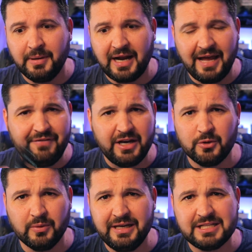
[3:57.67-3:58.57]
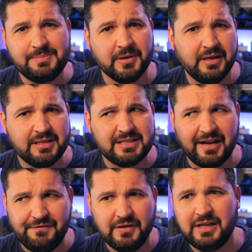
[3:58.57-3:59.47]
but I've had a great experience and
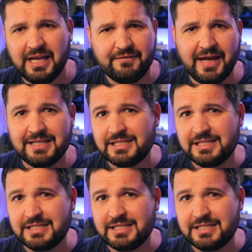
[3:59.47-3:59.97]
I felt like I've had